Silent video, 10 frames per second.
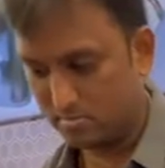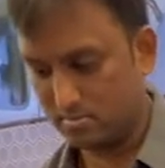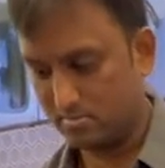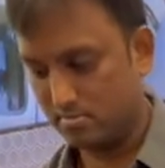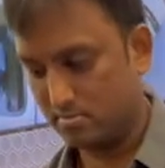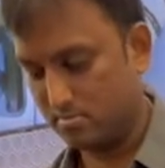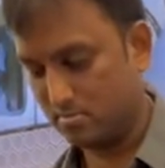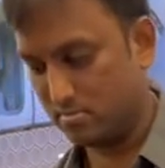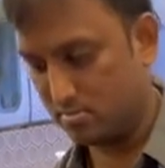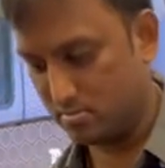
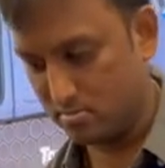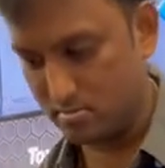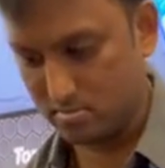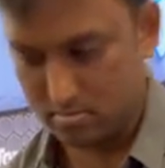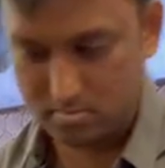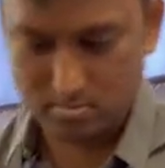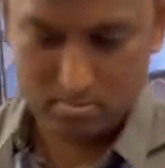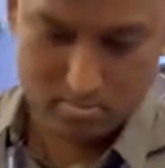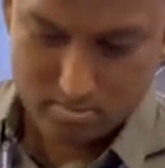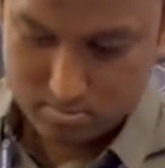
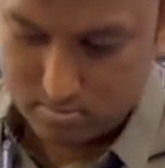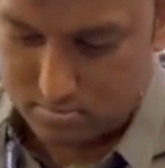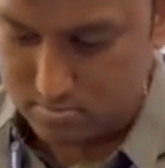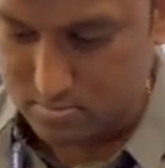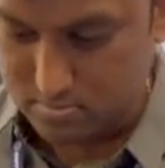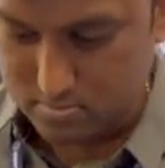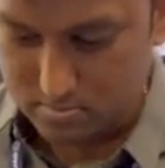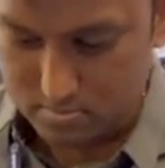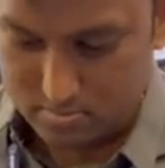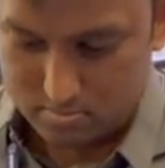
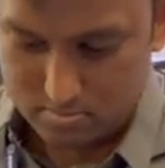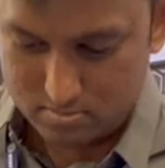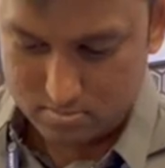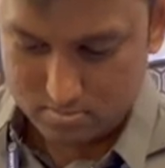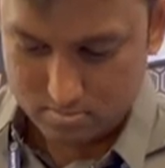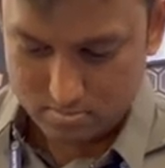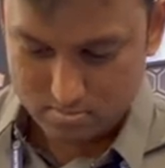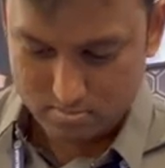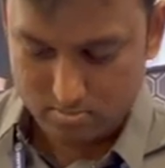(no one is talking)